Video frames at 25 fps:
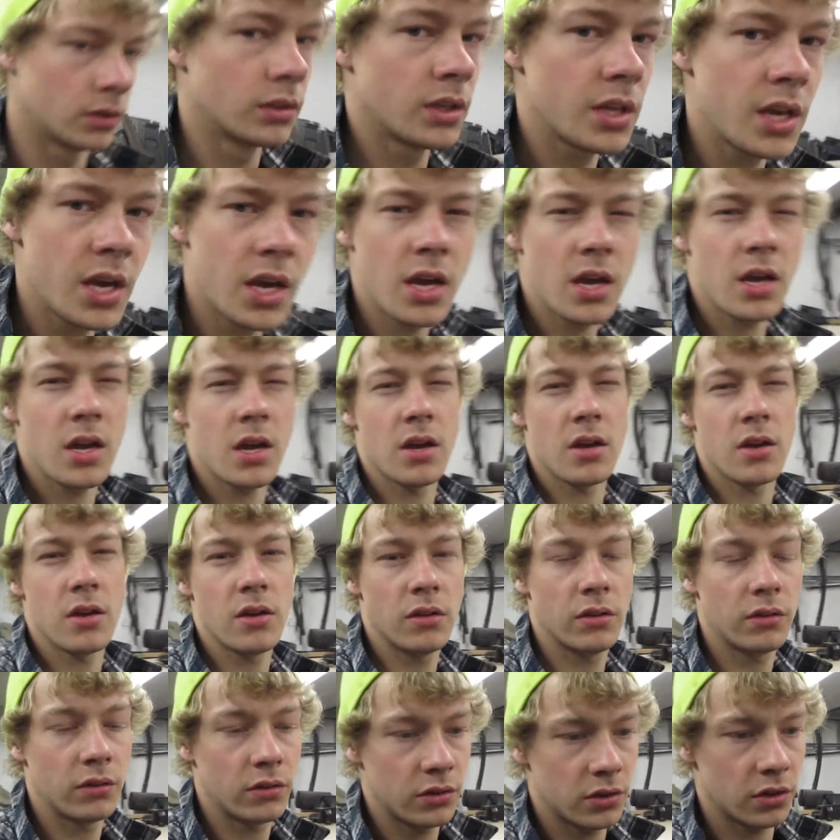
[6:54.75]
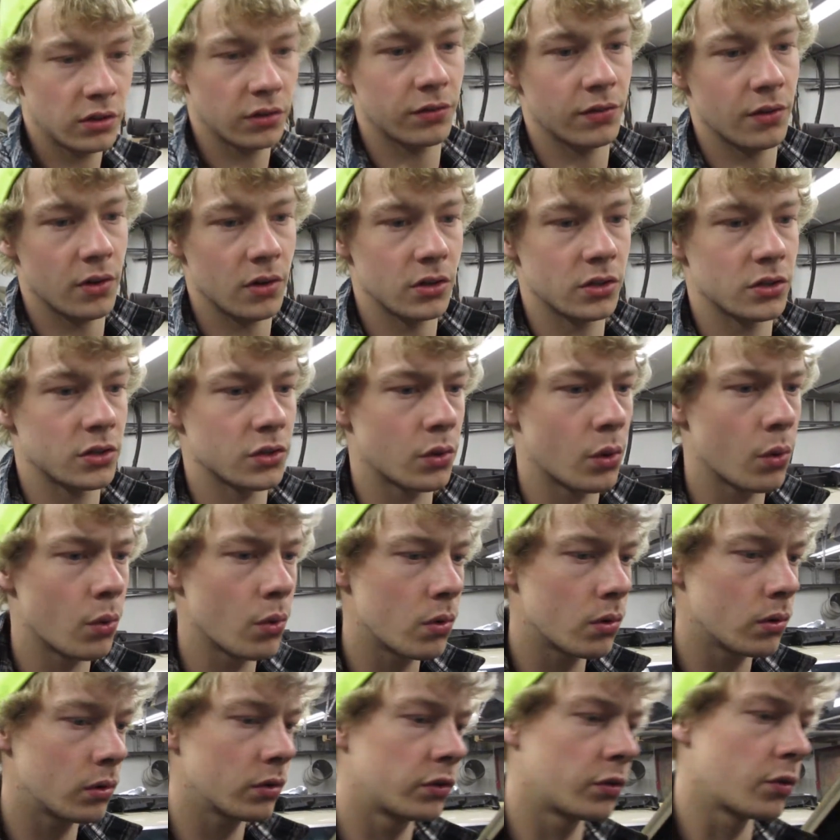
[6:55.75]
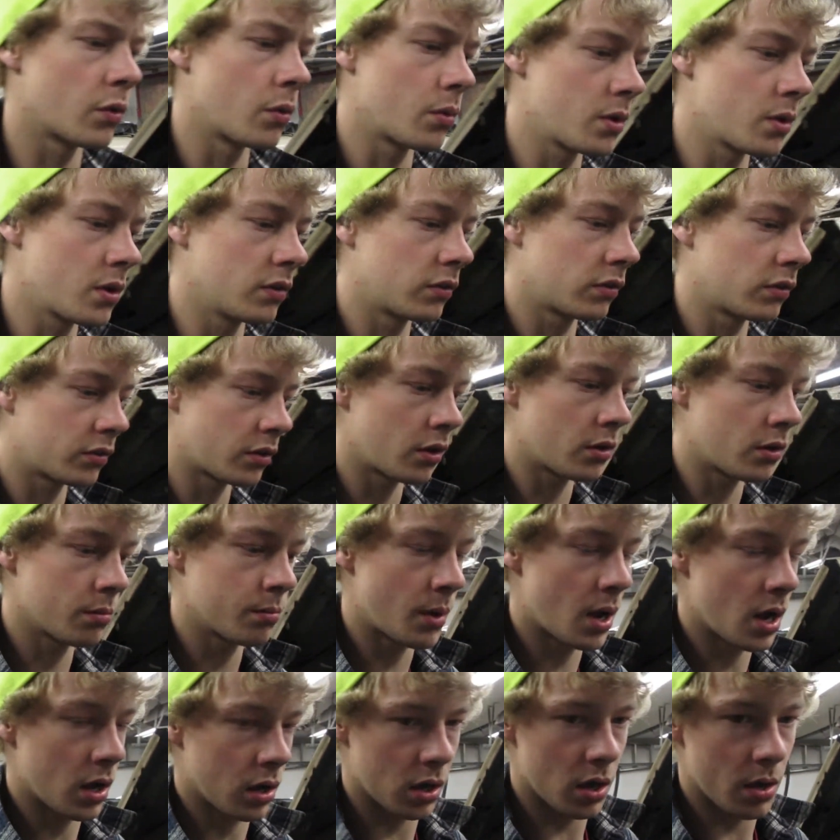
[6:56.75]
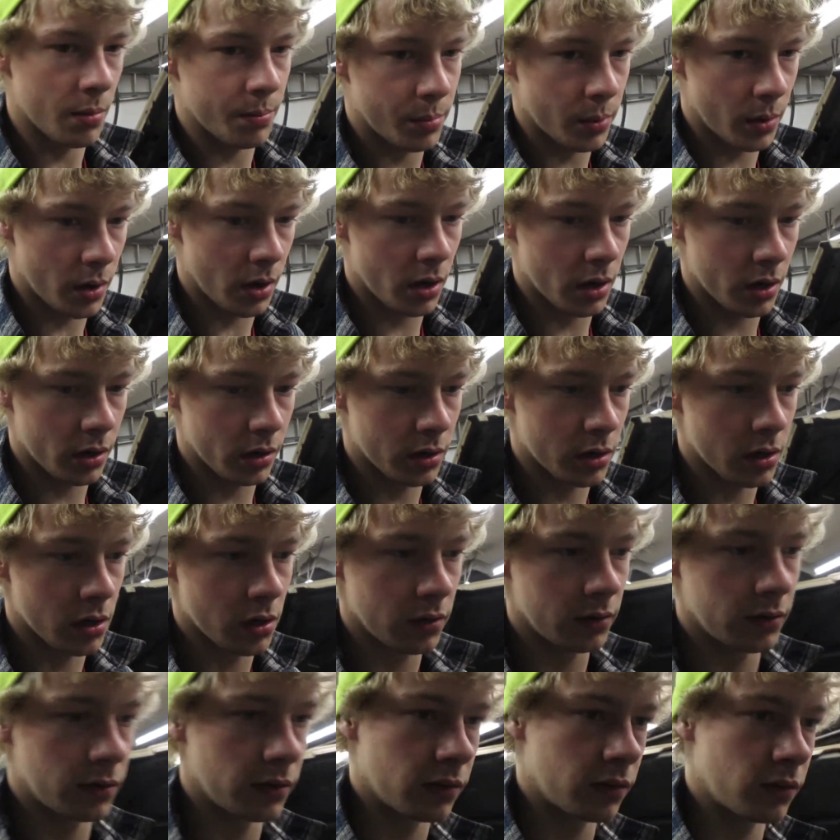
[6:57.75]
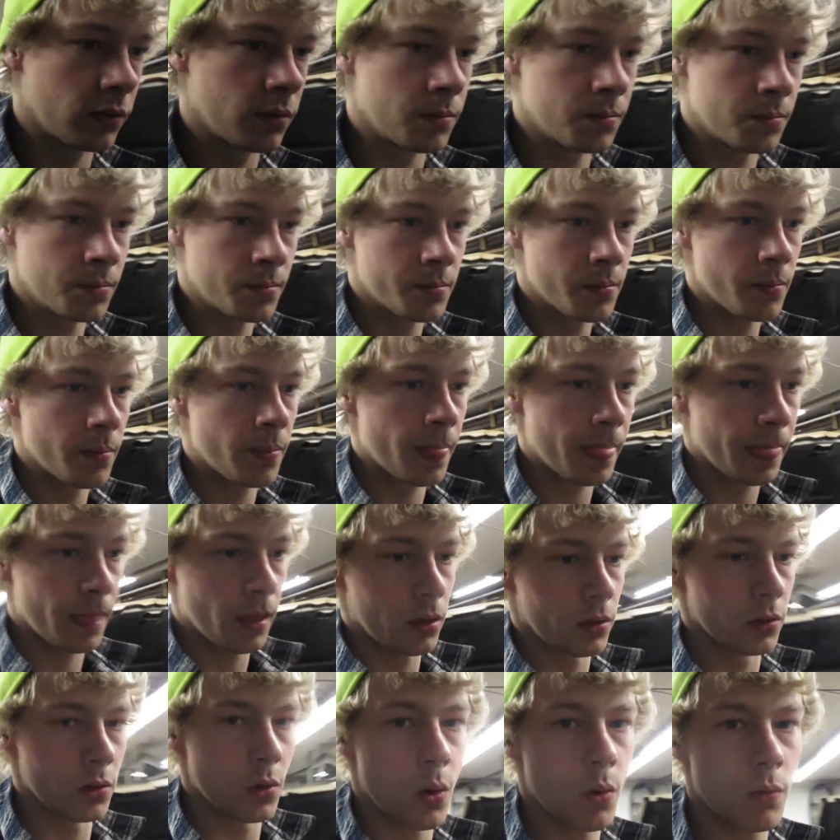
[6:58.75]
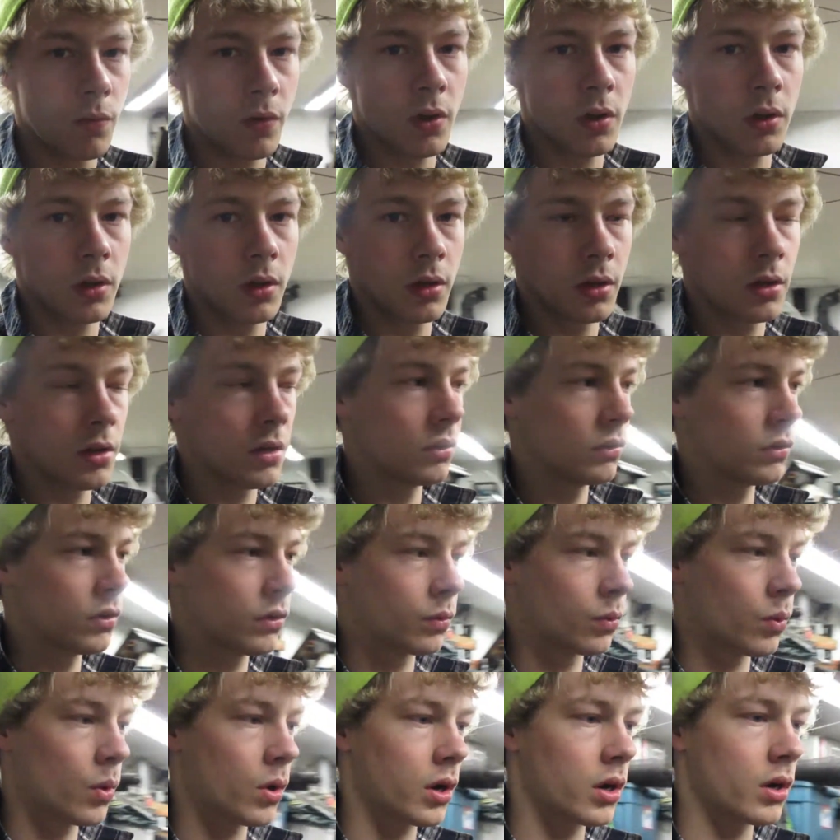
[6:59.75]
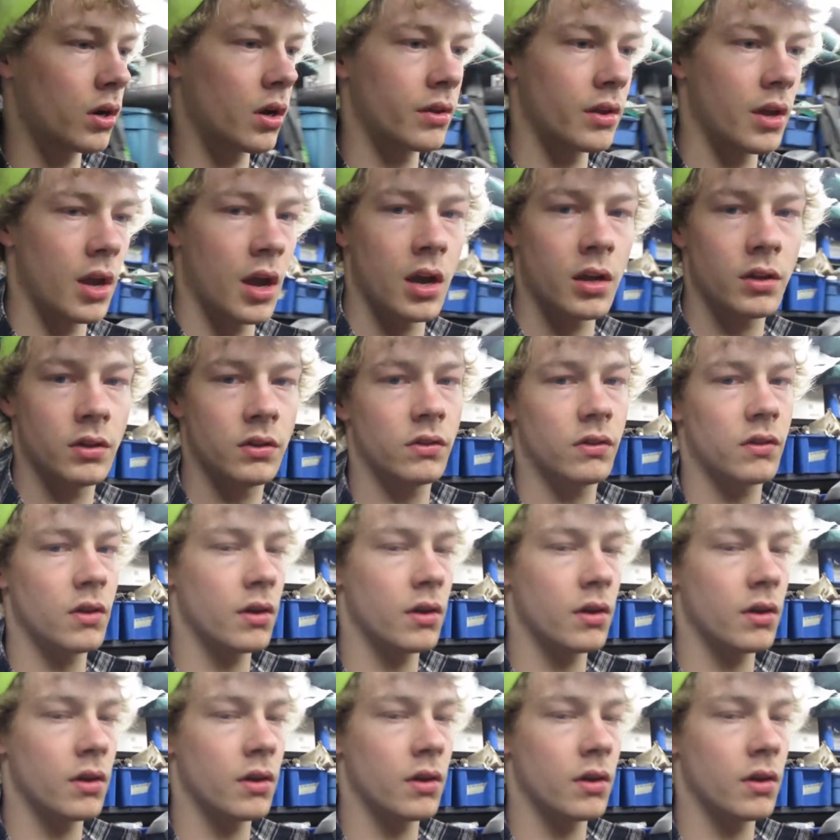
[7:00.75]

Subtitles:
Lee, he's just finished school, so he's starting back up on his Nova. He's just working on the head